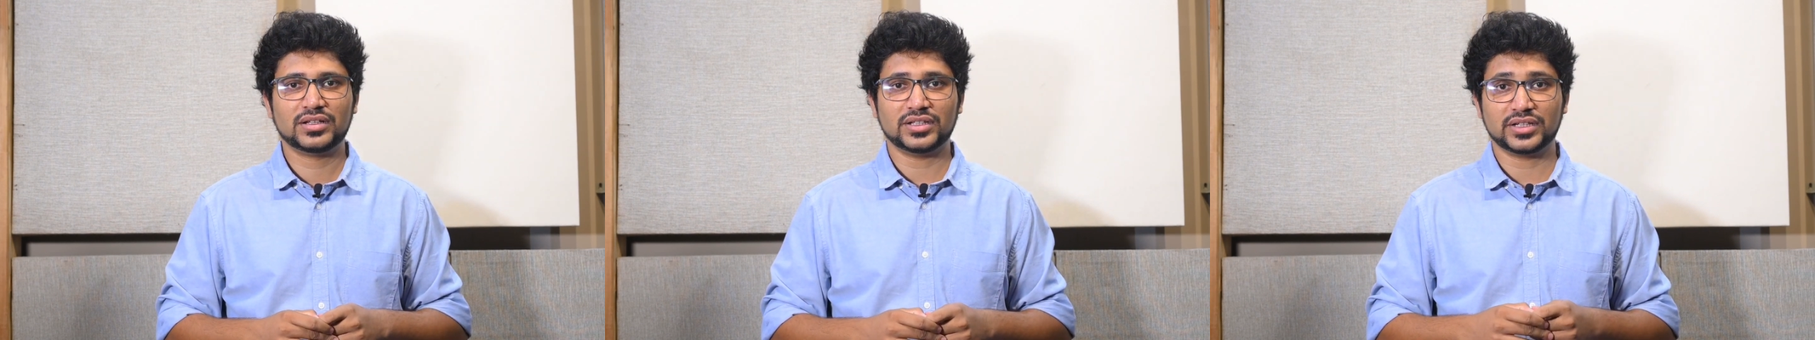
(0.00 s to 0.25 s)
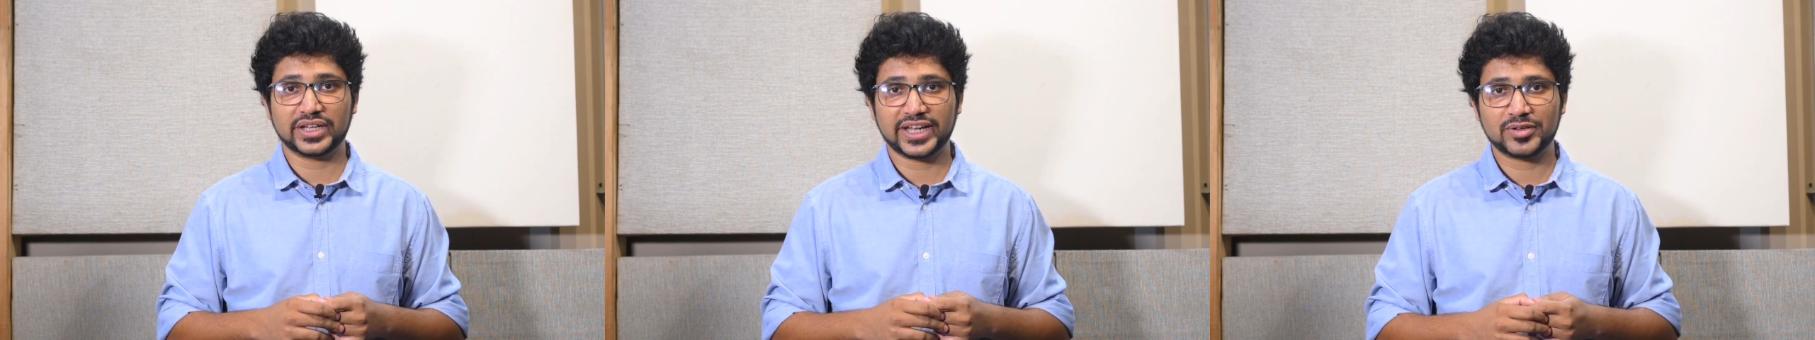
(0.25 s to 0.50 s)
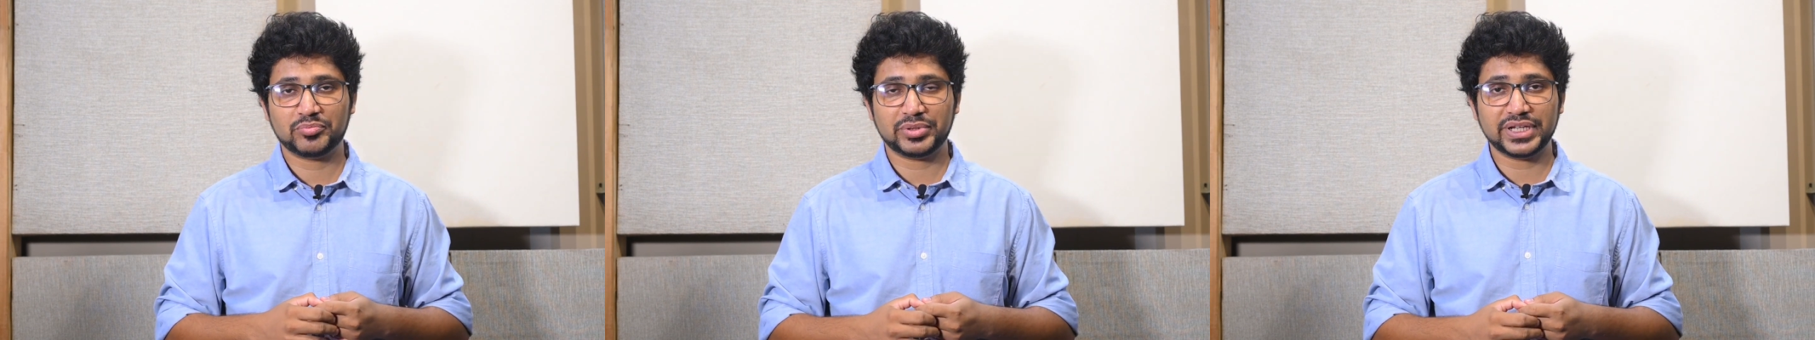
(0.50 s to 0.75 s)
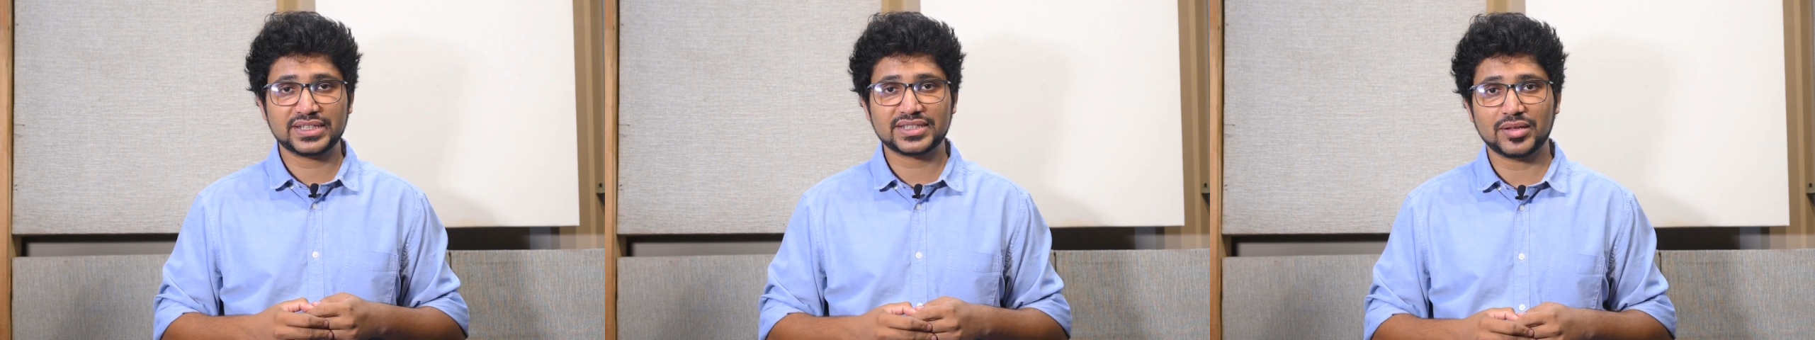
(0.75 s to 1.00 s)
The great
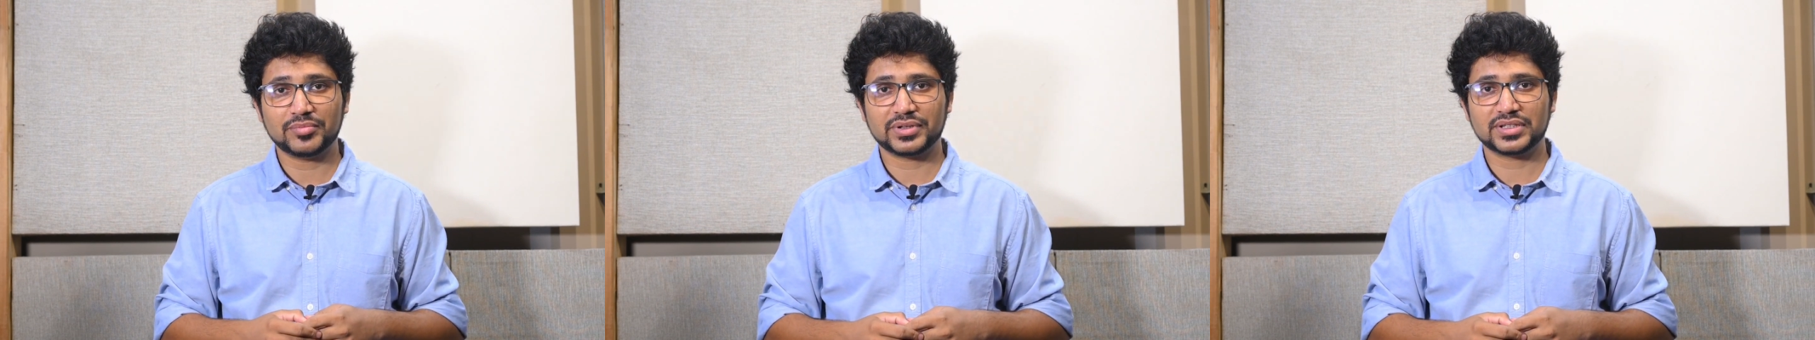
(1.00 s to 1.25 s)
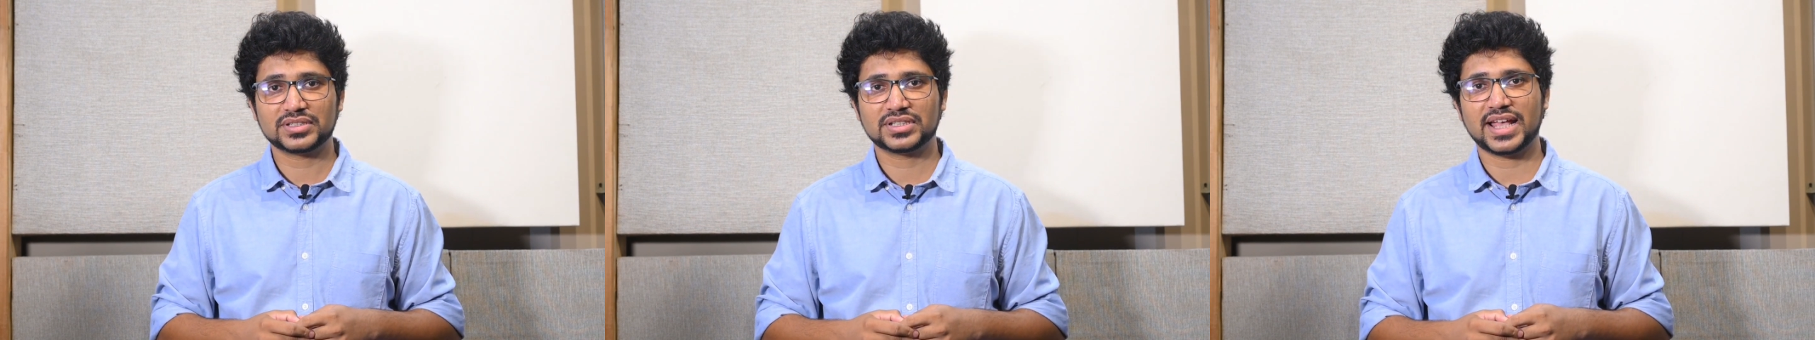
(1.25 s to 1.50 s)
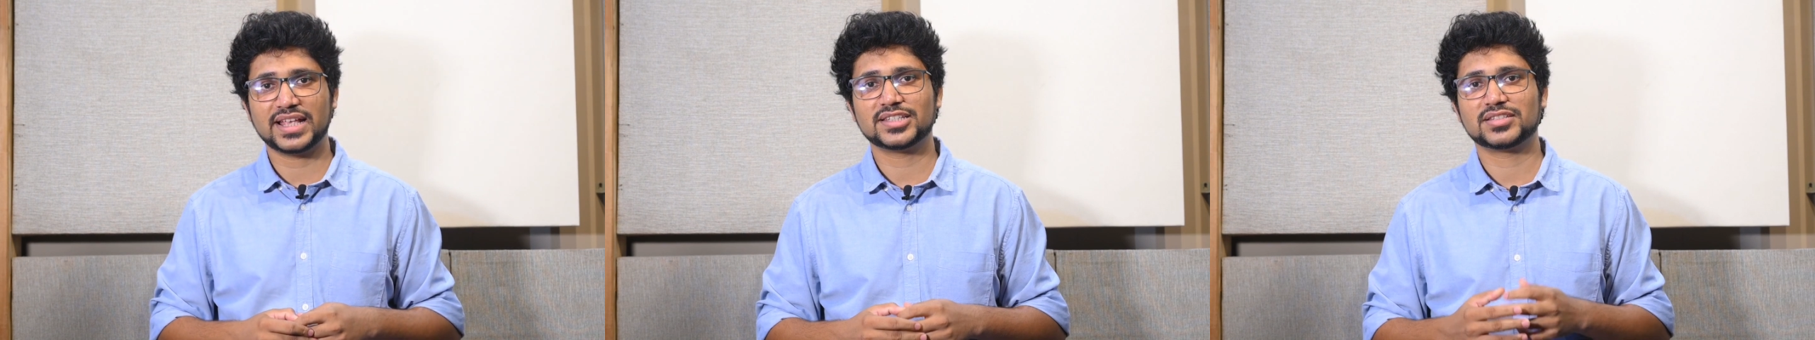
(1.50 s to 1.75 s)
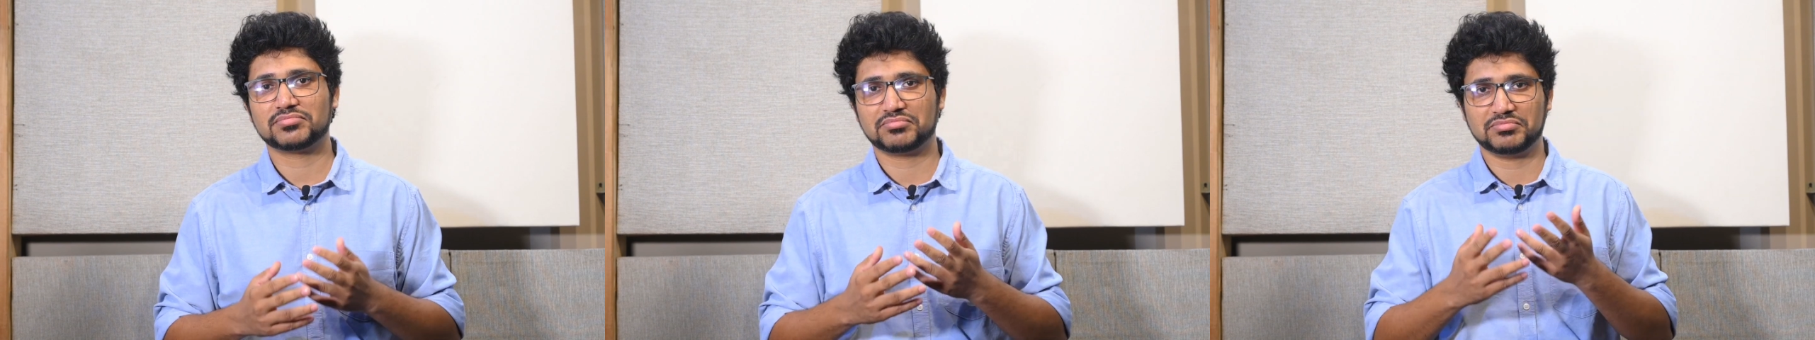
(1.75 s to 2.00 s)
Pete Sampras
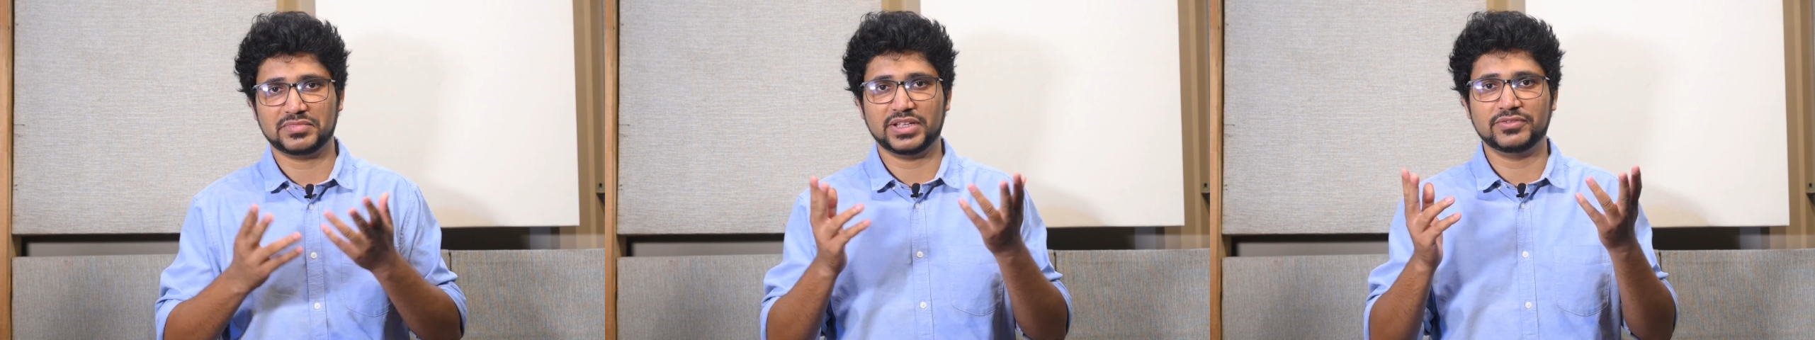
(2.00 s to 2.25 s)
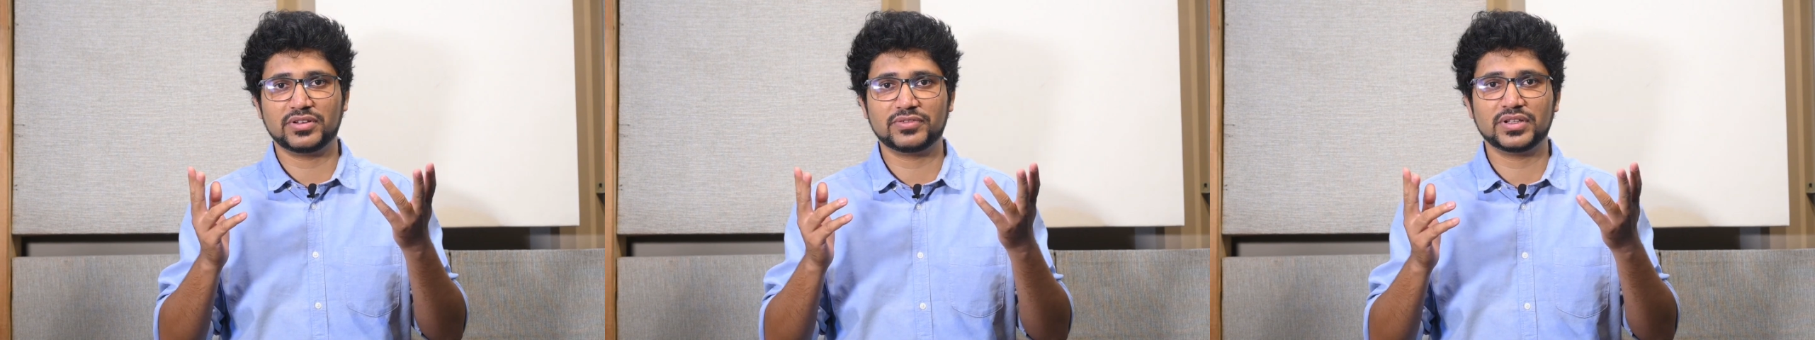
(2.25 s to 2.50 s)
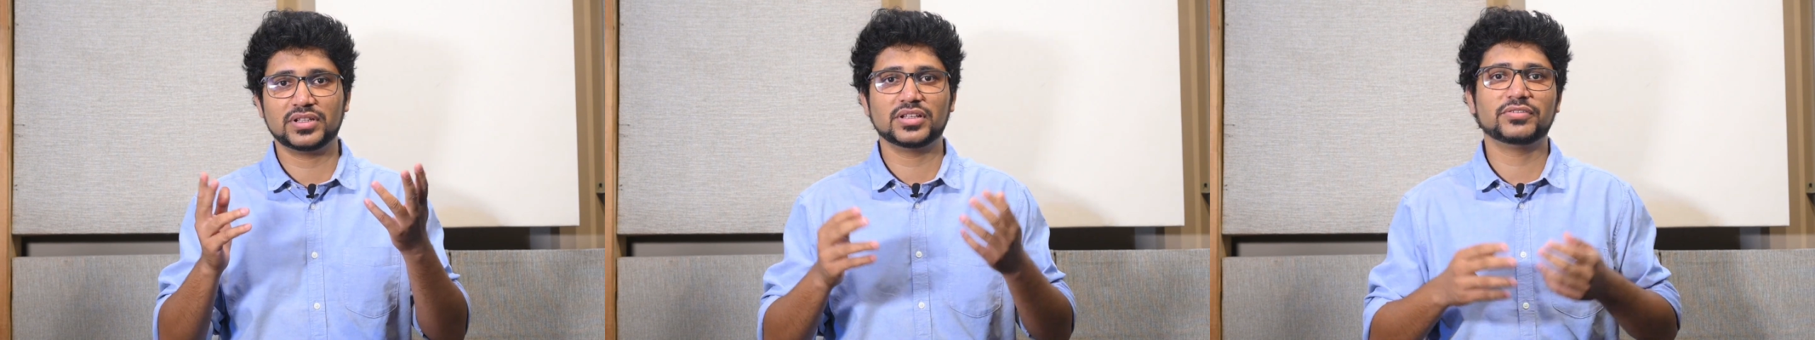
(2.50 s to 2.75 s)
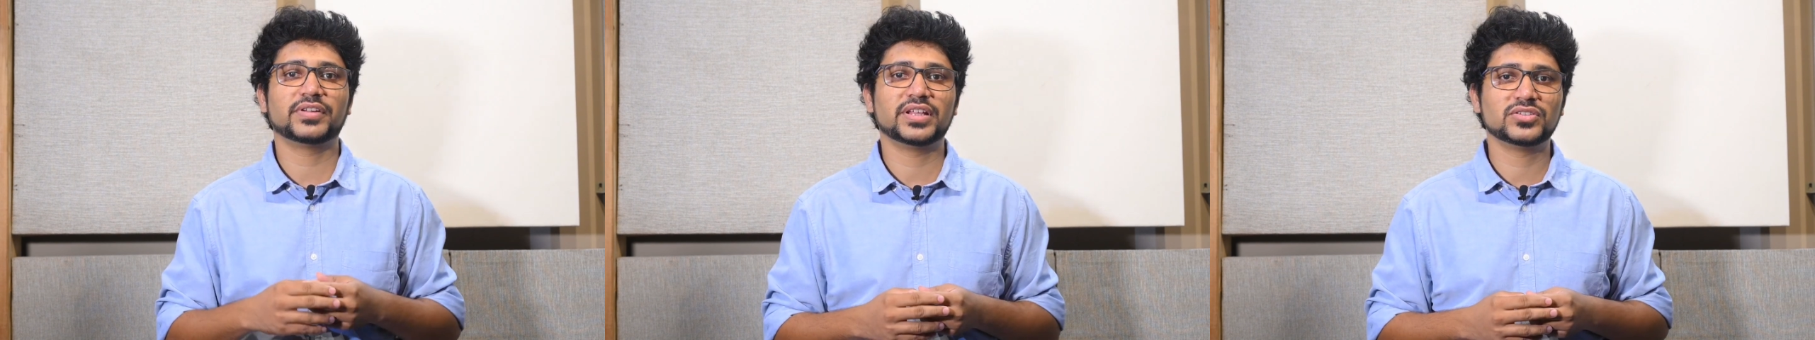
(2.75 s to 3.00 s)
has never won
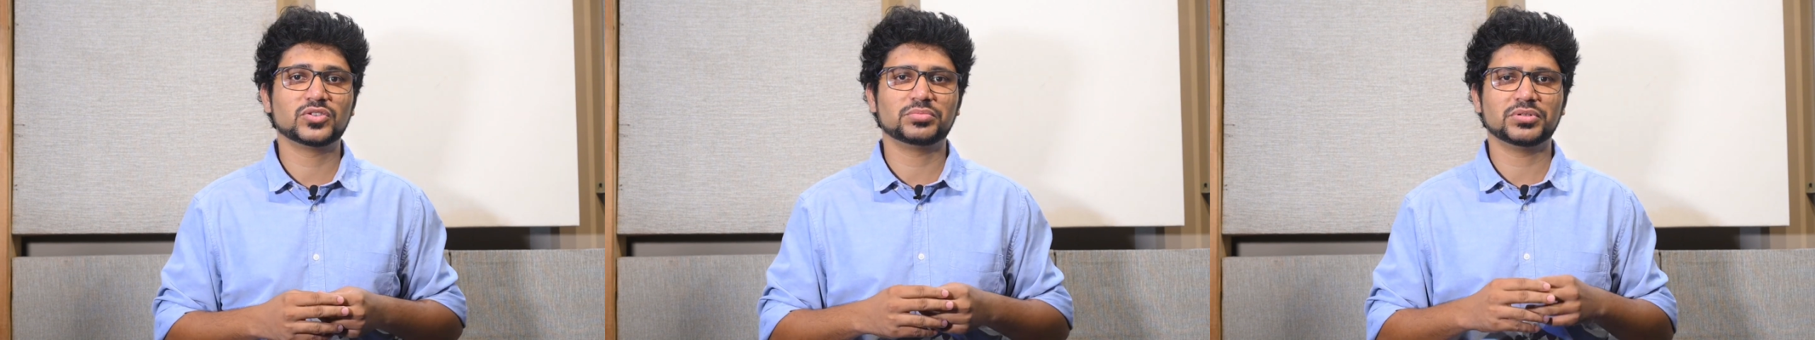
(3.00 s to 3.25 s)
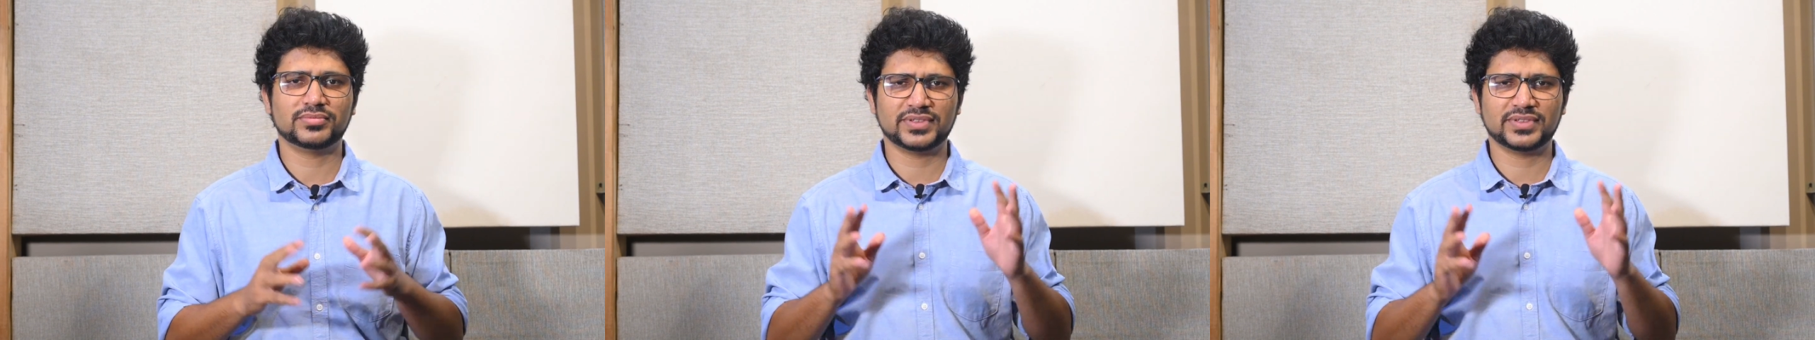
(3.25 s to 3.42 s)
the French Open,